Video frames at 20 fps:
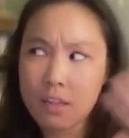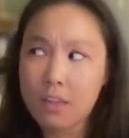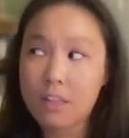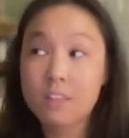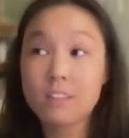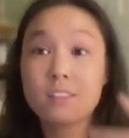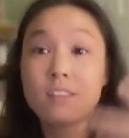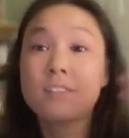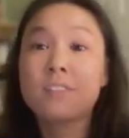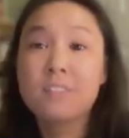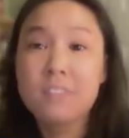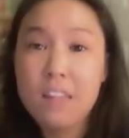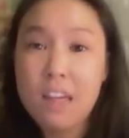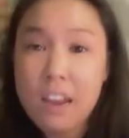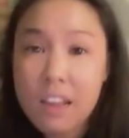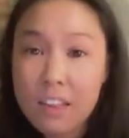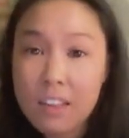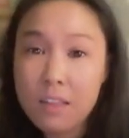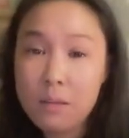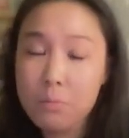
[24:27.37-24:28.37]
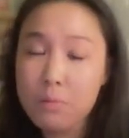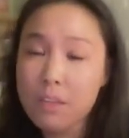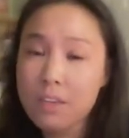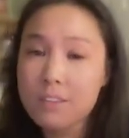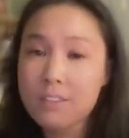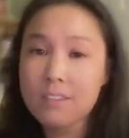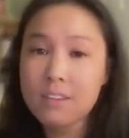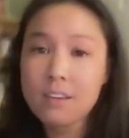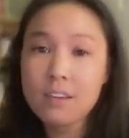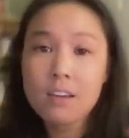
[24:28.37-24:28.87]
like it's aesthetically
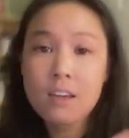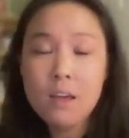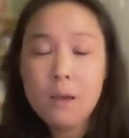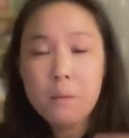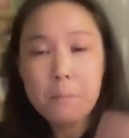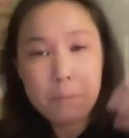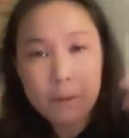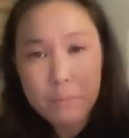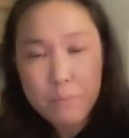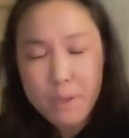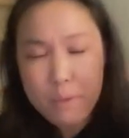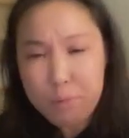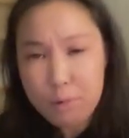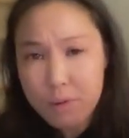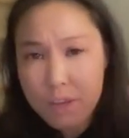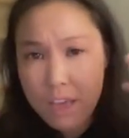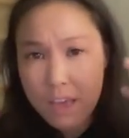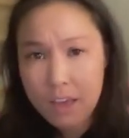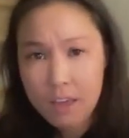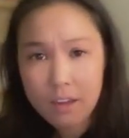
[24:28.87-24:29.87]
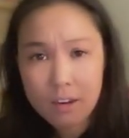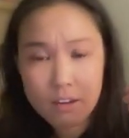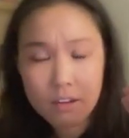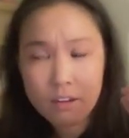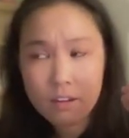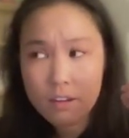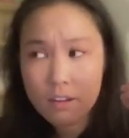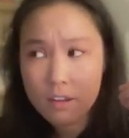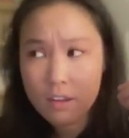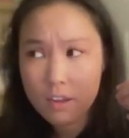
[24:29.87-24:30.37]
pleasing, but people can't
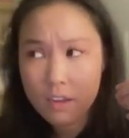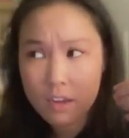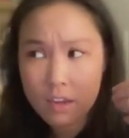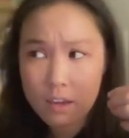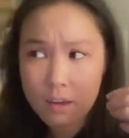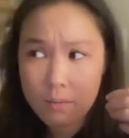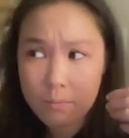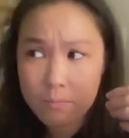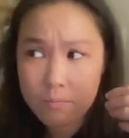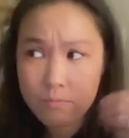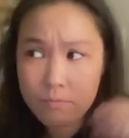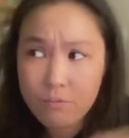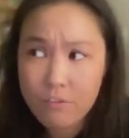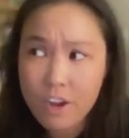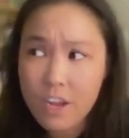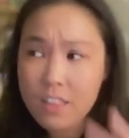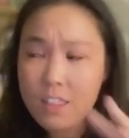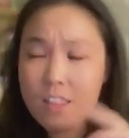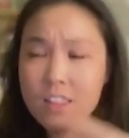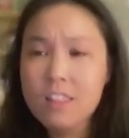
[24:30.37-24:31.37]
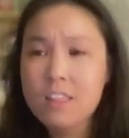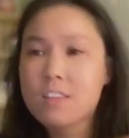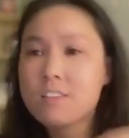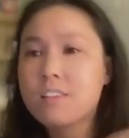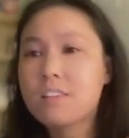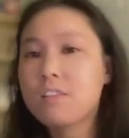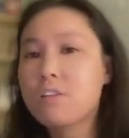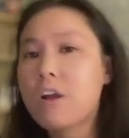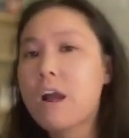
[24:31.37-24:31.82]
um, find the things that